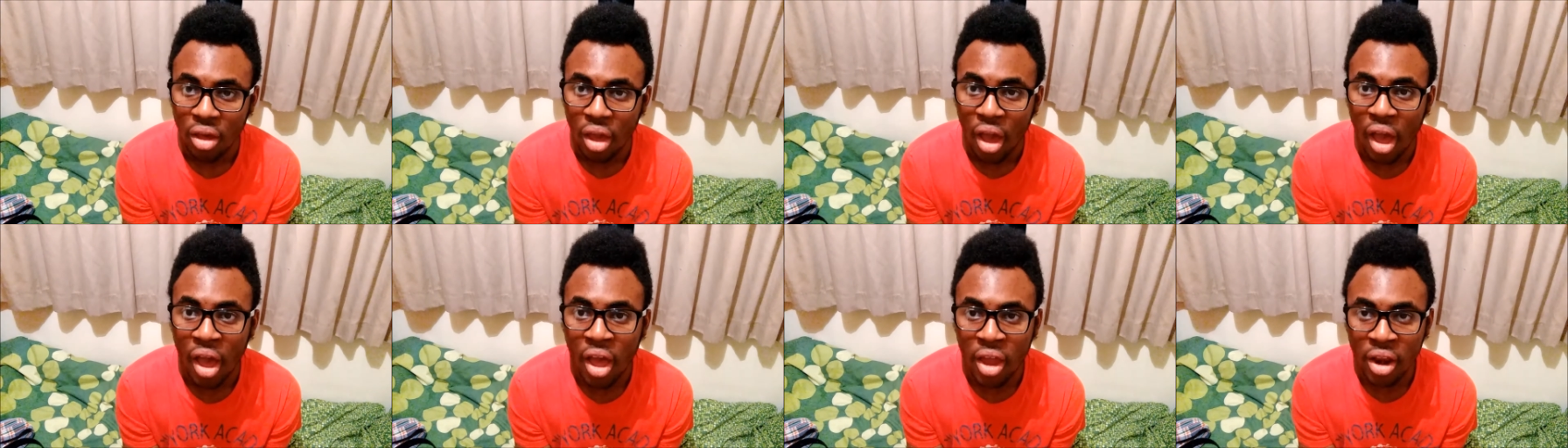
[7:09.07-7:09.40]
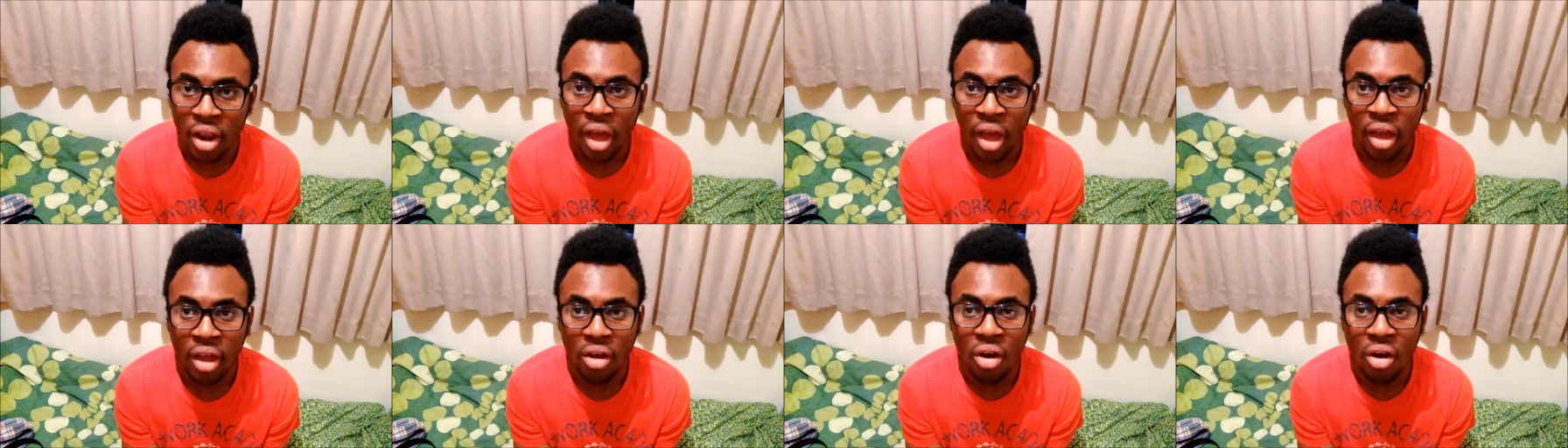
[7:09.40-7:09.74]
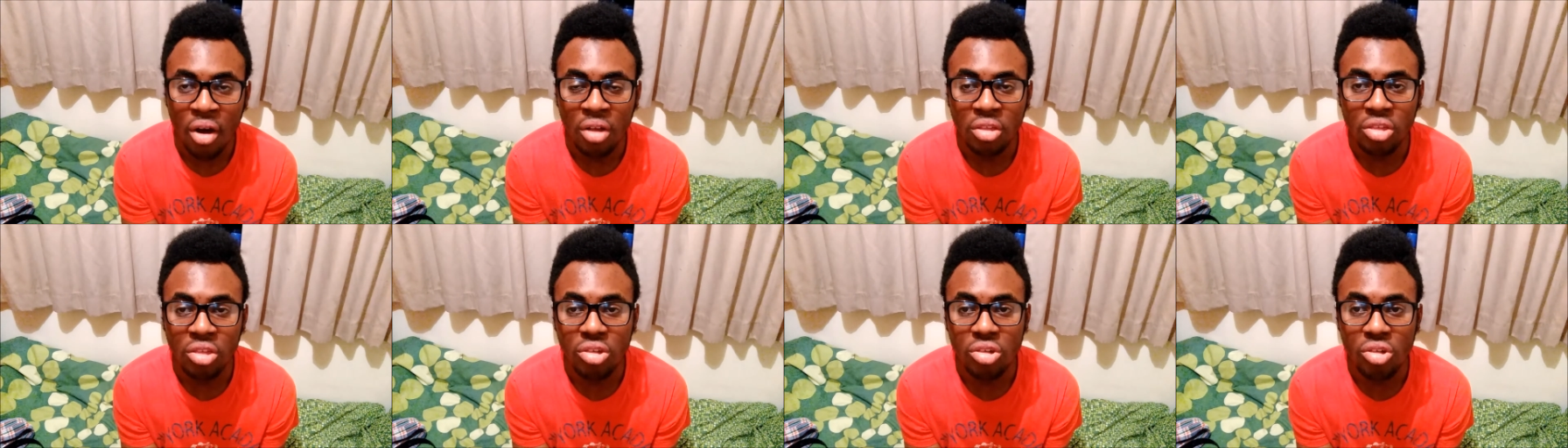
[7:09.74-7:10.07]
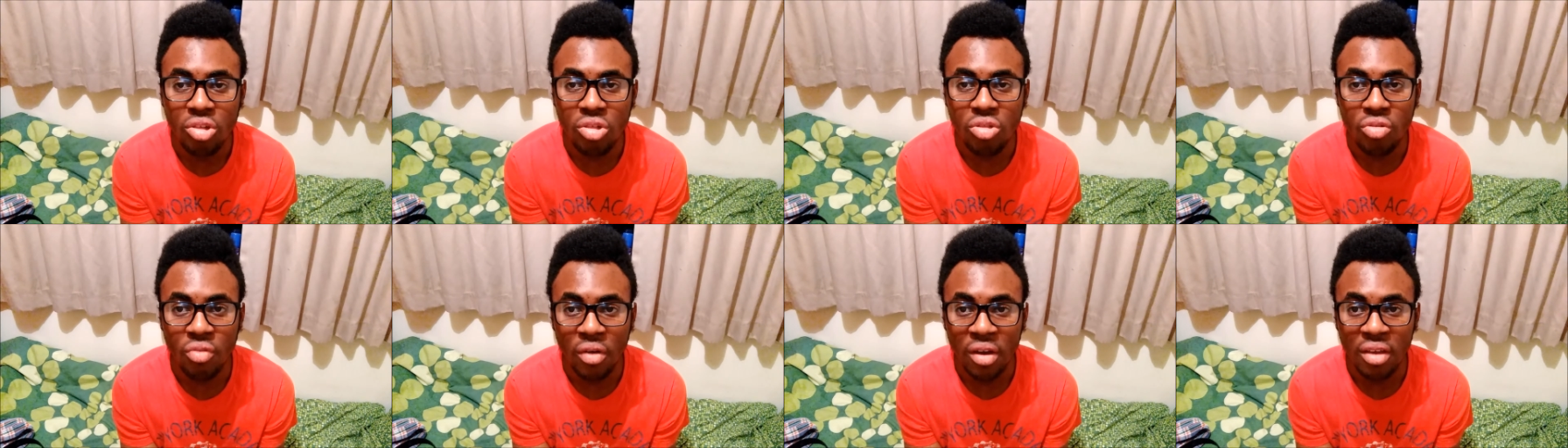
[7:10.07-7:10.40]
and I can't
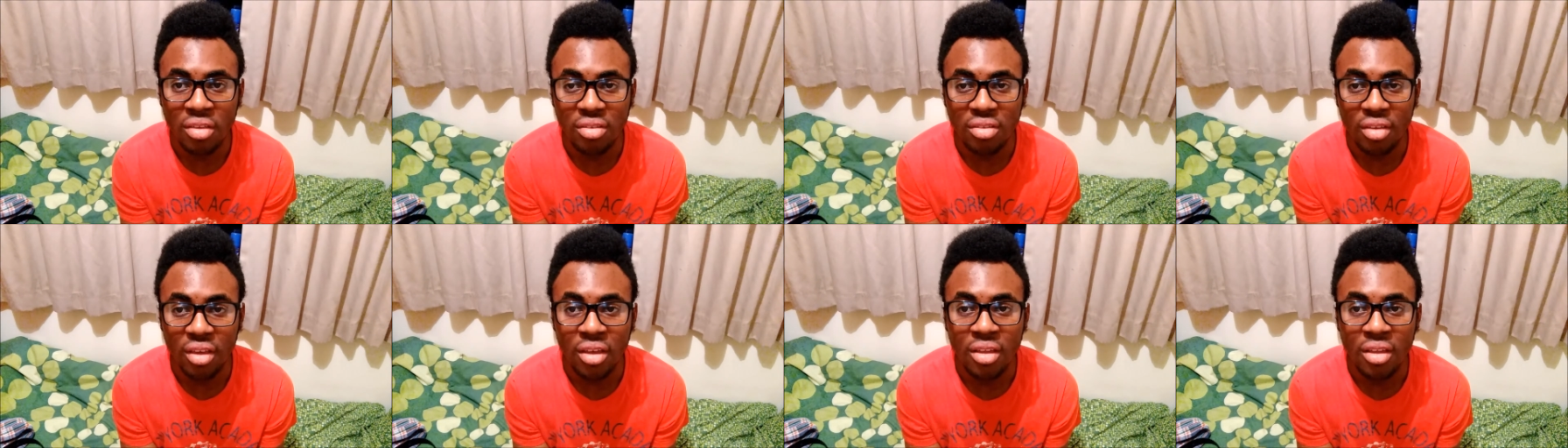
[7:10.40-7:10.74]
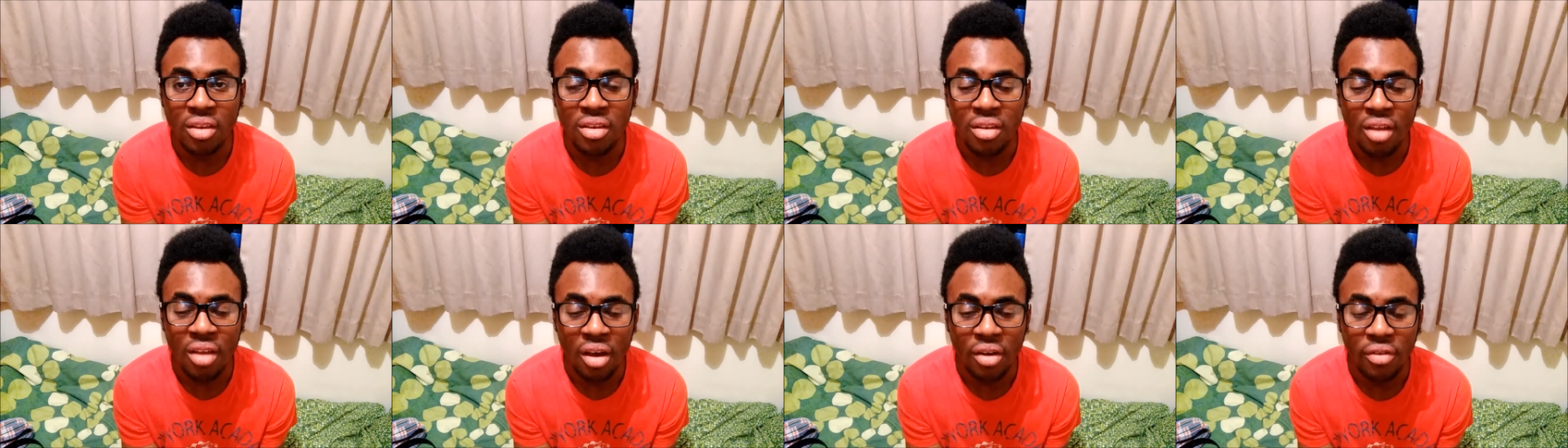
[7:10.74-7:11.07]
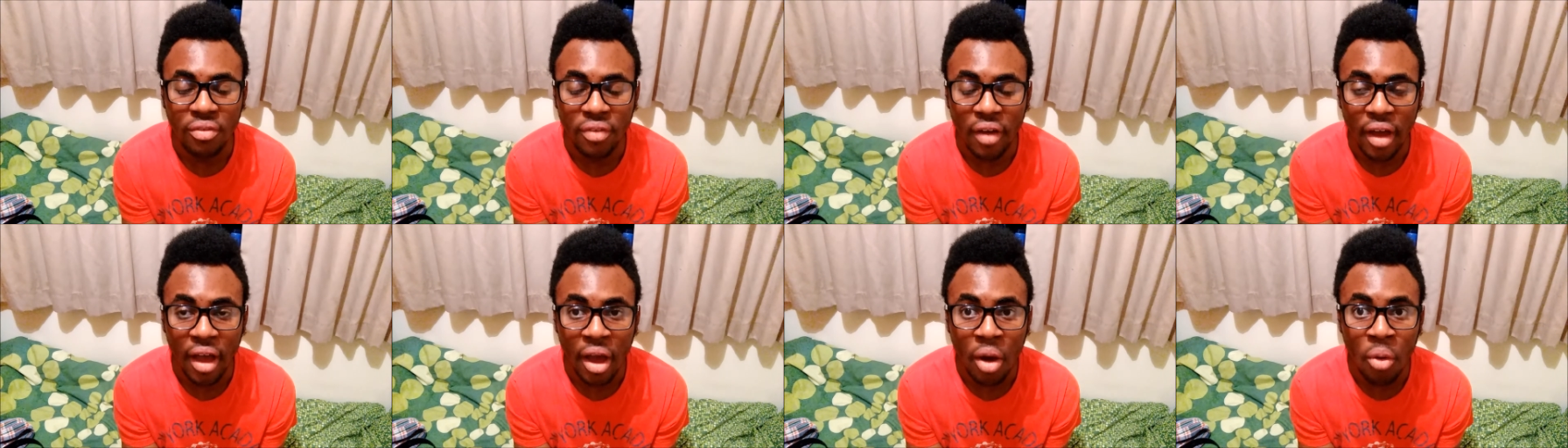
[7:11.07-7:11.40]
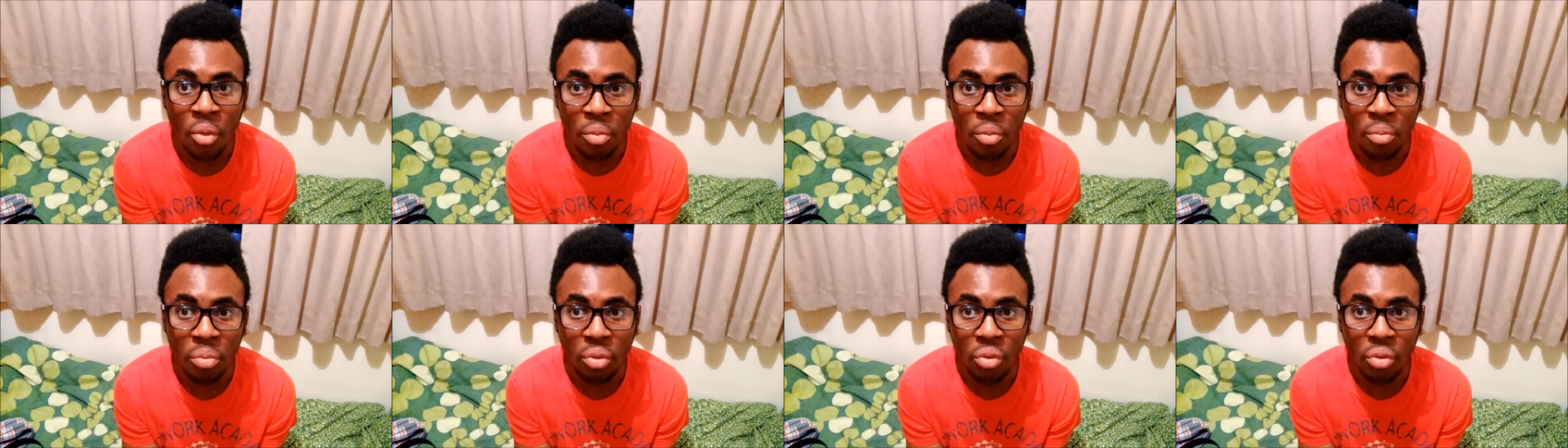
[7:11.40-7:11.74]
stress enough how
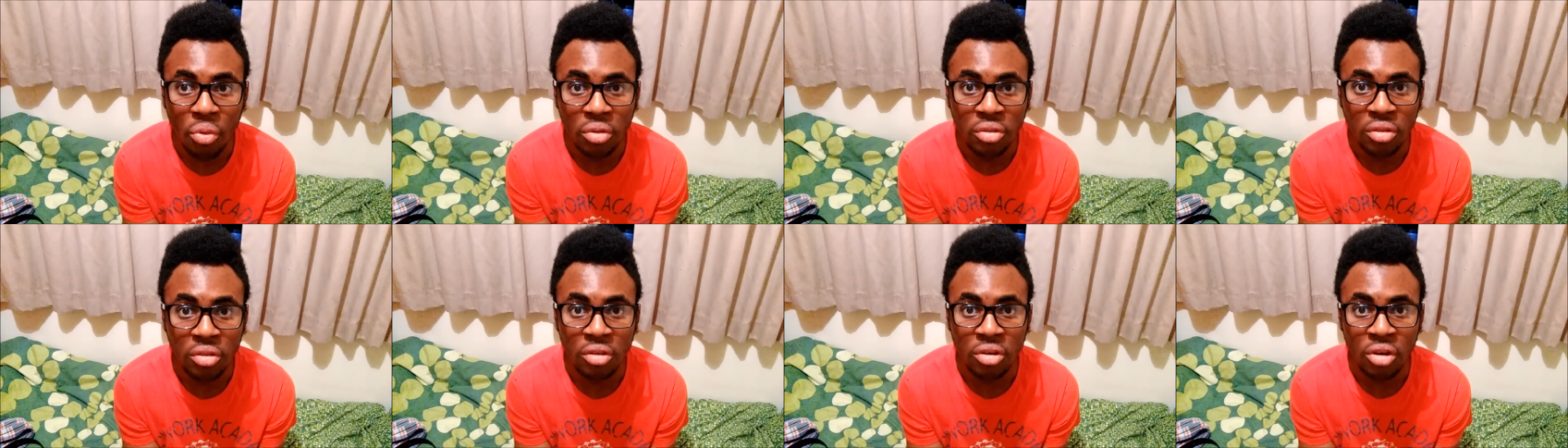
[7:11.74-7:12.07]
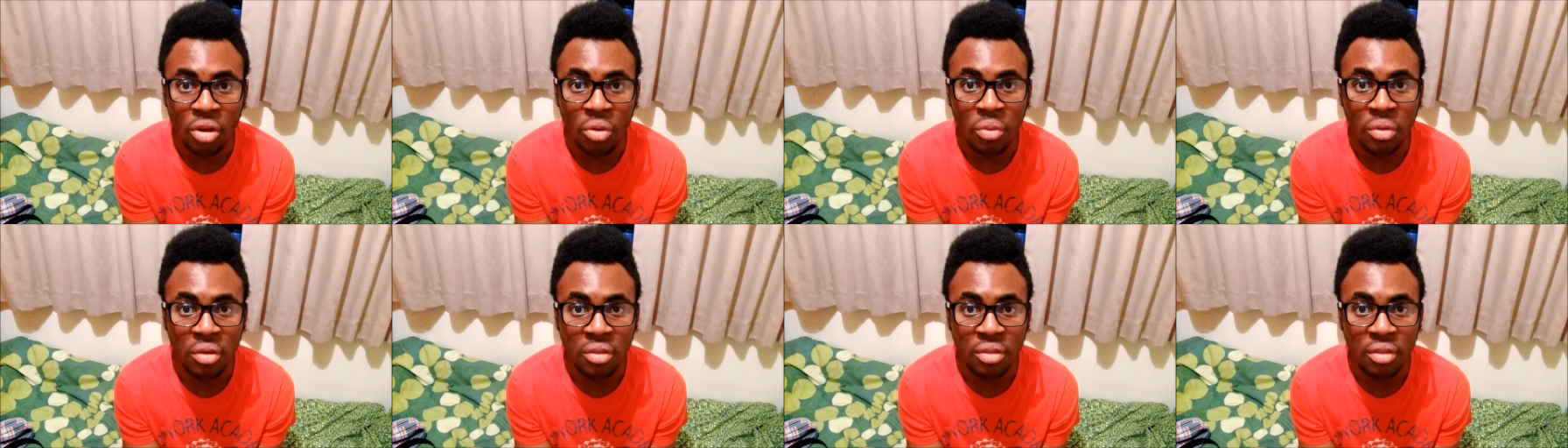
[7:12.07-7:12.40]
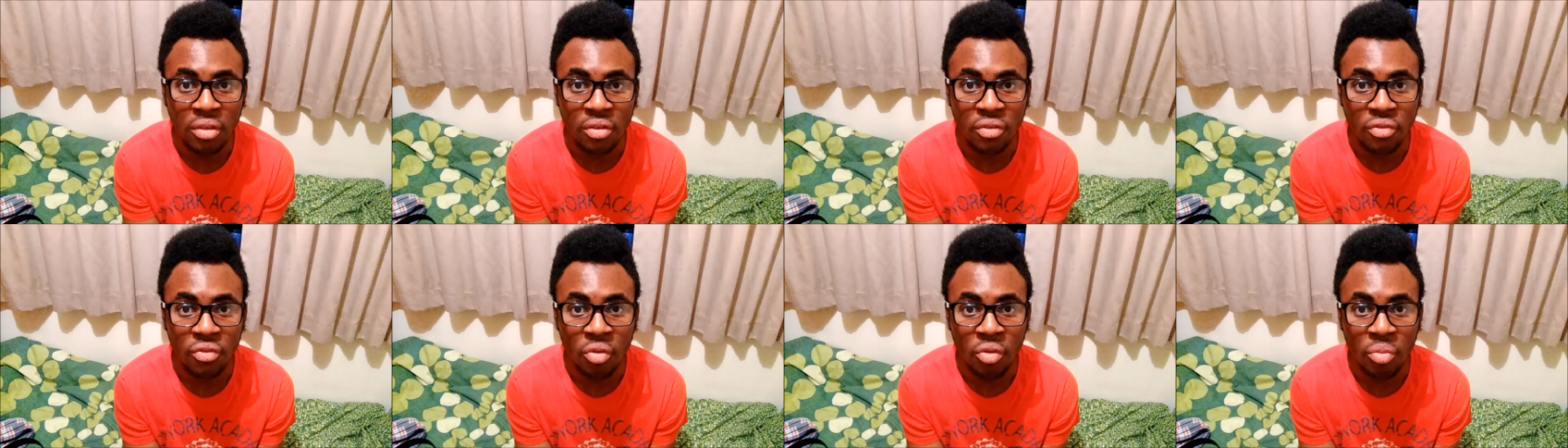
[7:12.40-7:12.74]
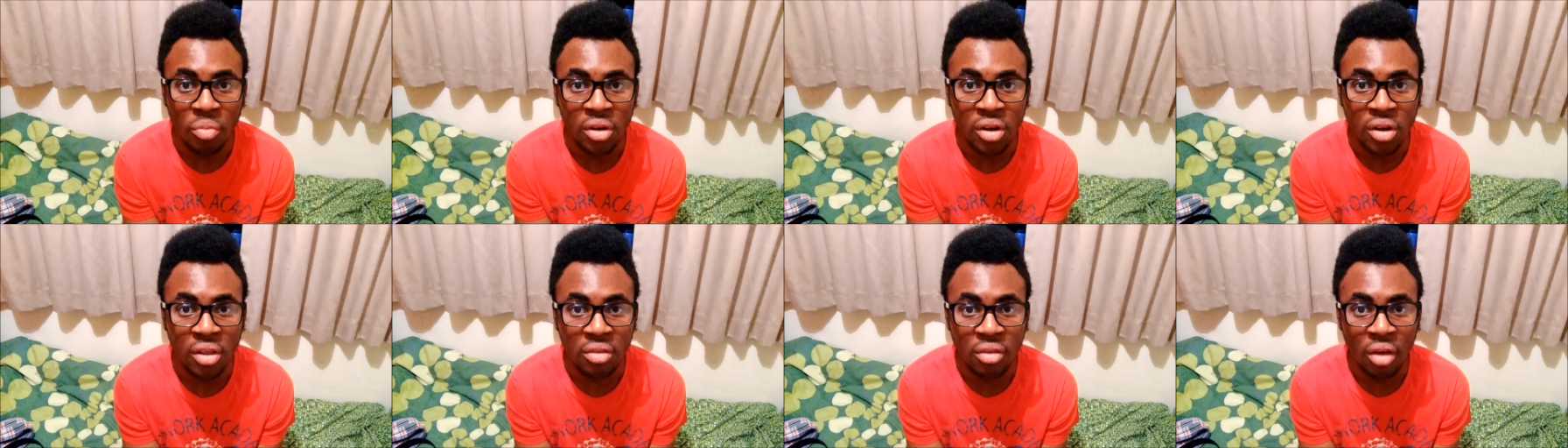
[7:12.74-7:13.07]
important knowing these
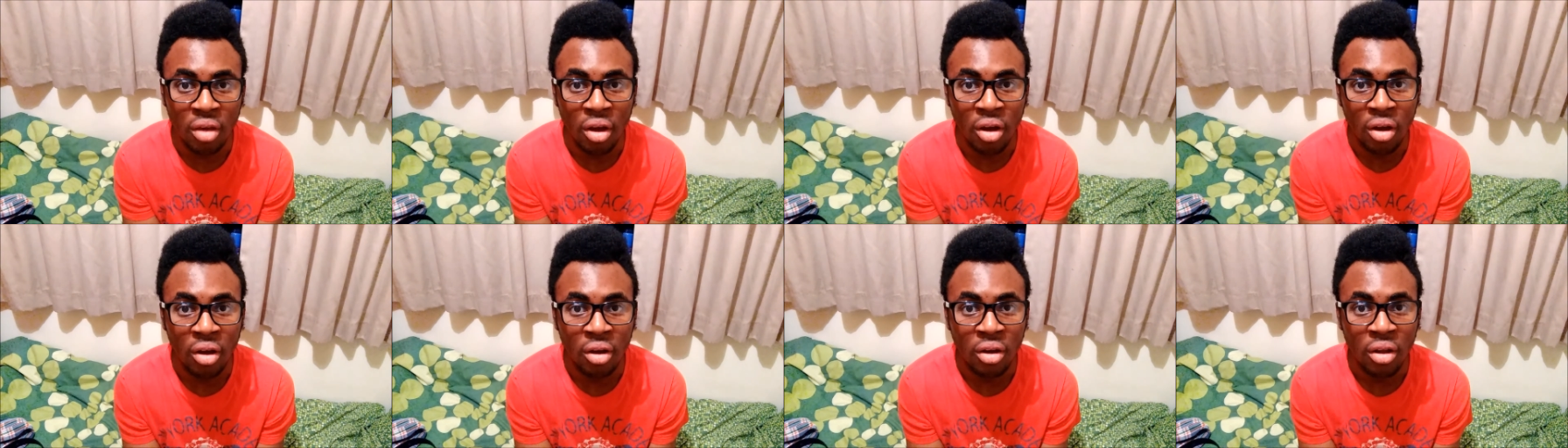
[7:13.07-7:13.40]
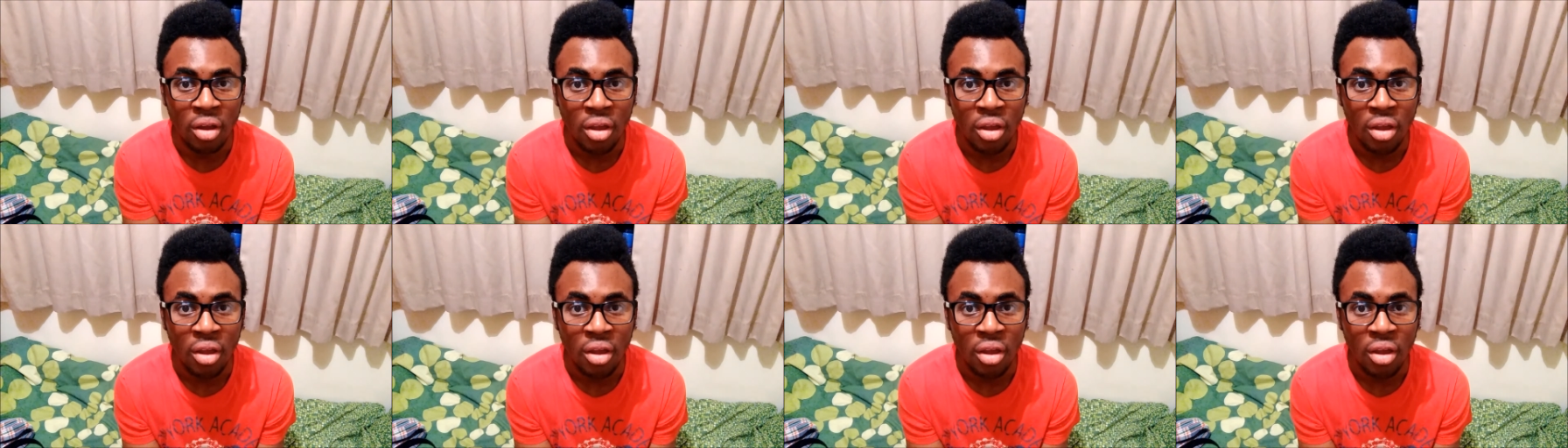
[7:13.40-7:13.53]
formulas are.